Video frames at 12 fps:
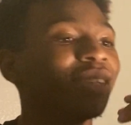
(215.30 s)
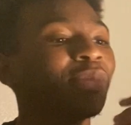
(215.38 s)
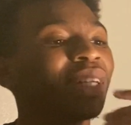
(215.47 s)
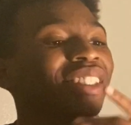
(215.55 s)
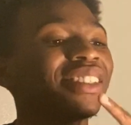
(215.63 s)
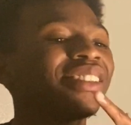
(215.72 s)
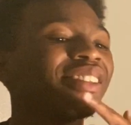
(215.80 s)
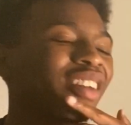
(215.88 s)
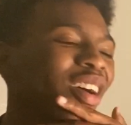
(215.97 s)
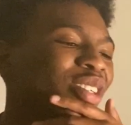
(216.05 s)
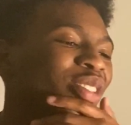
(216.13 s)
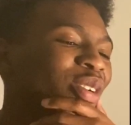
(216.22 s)
But this is
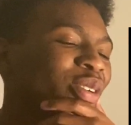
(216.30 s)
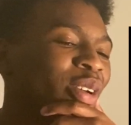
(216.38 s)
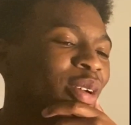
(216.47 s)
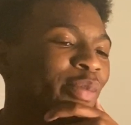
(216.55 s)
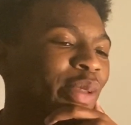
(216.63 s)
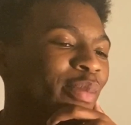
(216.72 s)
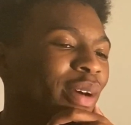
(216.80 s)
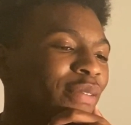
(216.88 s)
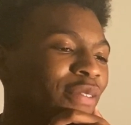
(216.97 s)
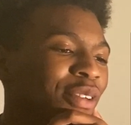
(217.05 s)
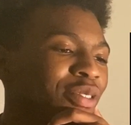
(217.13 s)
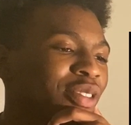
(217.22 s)
also gonna be my
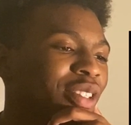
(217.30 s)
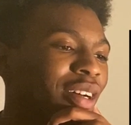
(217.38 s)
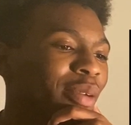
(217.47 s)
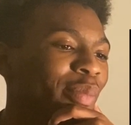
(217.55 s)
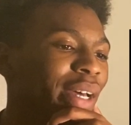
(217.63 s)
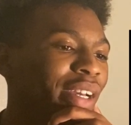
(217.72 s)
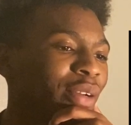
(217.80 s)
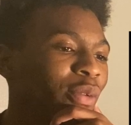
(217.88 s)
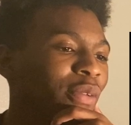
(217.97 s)
first comeback